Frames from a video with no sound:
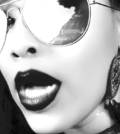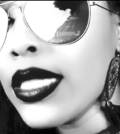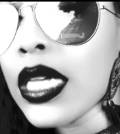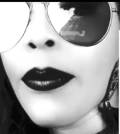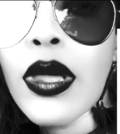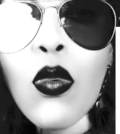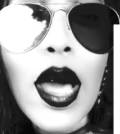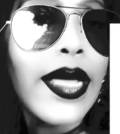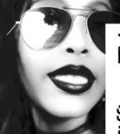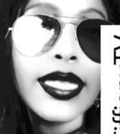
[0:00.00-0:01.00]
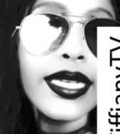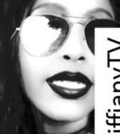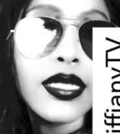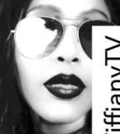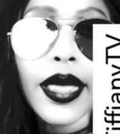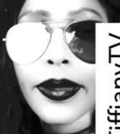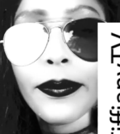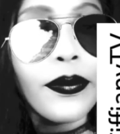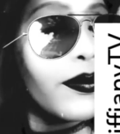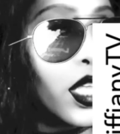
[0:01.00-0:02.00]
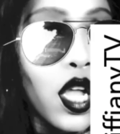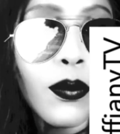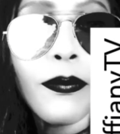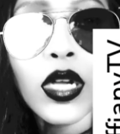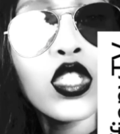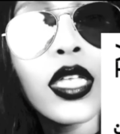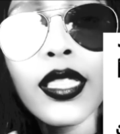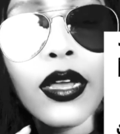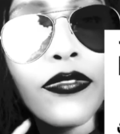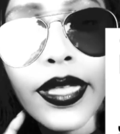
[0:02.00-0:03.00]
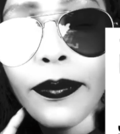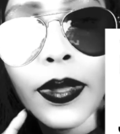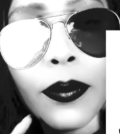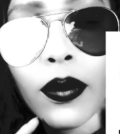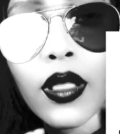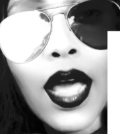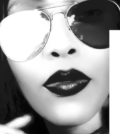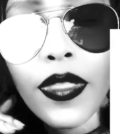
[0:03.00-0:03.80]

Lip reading: tell me why these, like, you know, bunch of lovely people out